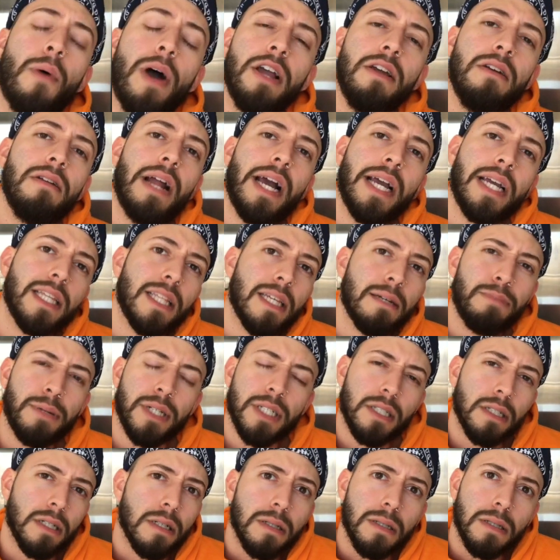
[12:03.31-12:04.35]
Why are you liking
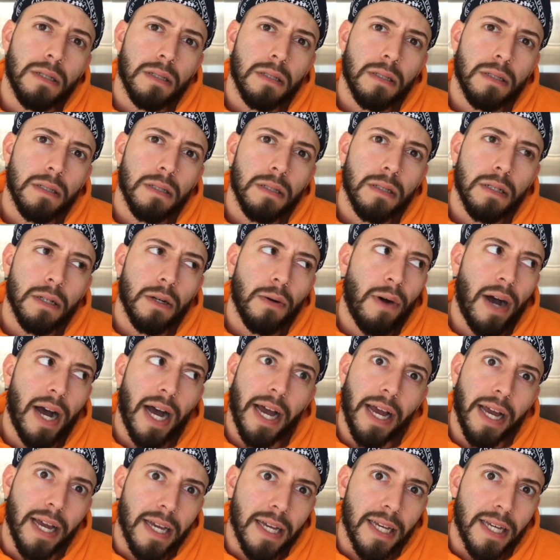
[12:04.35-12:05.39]
that picture?
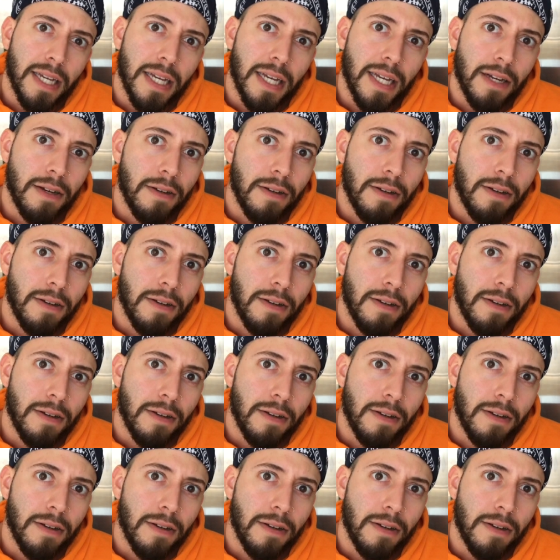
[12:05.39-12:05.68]
Why?